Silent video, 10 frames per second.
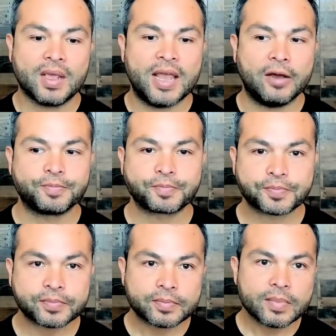Now,
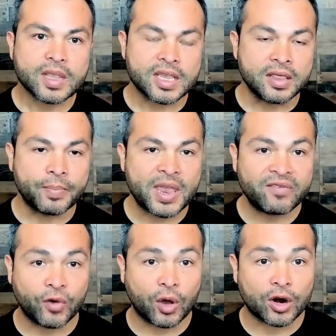in the
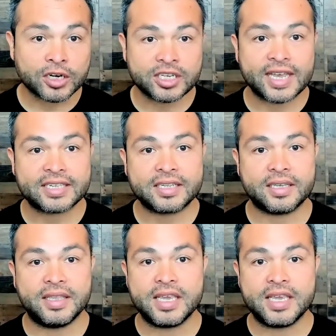painful arc test,